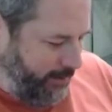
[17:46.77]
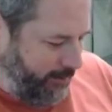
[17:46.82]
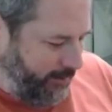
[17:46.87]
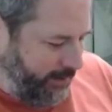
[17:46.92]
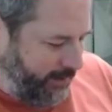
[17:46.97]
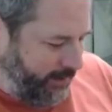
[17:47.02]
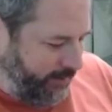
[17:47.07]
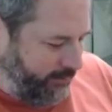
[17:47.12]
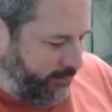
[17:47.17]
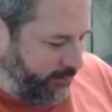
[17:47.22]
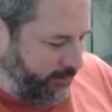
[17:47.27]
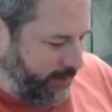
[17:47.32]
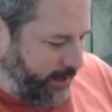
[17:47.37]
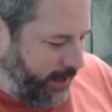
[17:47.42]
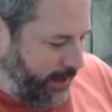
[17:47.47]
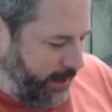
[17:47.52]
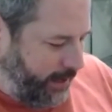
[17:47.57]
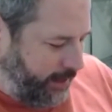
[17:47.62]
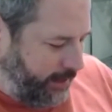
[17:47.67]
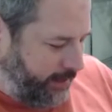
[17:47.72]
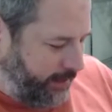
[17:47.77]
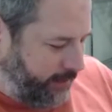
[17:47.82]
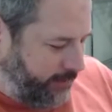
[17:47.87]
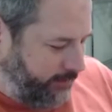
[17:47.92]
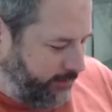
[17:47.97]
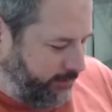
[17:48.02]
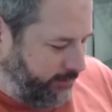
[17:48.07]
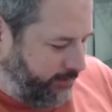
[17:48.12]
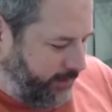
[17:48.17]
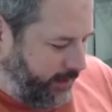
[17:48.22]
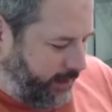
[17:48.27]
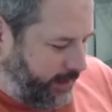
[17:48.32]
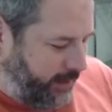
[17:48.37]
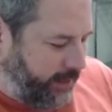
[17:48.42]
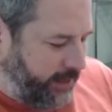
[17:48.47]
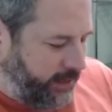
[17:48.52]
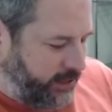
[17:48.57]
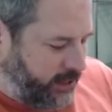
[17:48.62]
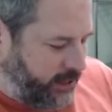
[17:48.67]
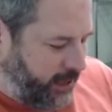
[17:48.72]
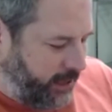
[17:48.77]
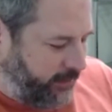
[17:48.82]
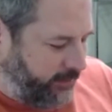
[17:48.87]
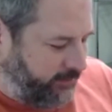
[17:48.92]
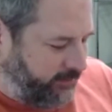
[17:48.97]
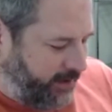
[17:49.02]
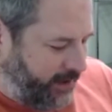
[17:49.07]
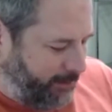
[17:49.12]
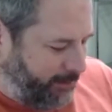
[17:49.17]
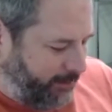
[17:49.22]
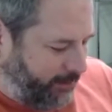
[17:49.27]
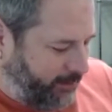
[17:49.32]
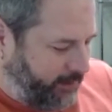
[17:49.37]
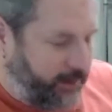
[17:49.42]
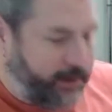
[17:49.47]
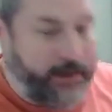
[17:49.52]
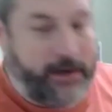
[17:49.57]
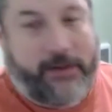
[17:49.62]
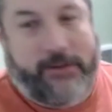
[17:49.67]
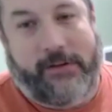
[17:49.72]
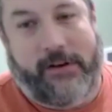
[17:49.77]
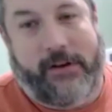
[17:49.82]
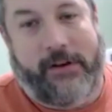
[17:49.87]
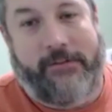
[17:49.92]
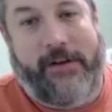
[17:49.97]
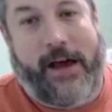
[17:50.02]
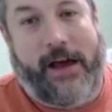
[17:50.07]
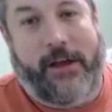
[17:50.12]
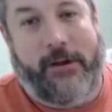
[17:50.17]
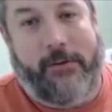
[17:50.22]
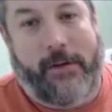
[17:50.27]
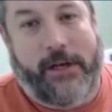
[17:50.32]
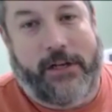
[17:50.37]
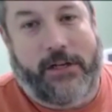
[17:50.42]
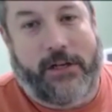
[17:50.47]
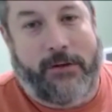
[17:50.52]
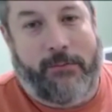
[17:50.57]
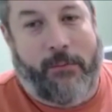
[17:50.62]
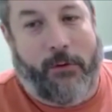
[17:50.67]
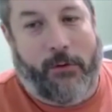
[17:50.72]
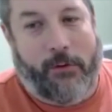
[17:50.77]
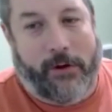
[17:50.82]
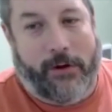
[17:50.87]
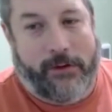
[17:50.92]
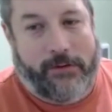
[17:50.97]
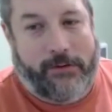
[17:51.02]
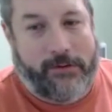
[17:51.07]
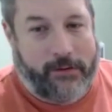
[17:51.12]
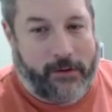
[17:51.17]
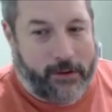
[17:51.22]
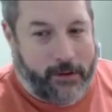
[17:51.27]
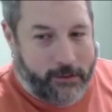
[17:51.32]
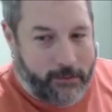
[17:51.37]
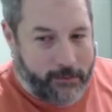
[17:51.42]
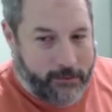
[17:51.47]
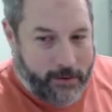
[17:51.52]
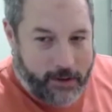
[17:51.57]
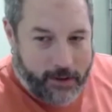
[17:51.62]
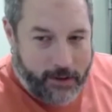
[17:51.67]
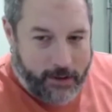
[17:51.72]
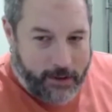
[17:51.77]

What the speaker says: But that's okay. It is an engineering sample and it is an evaluation board, so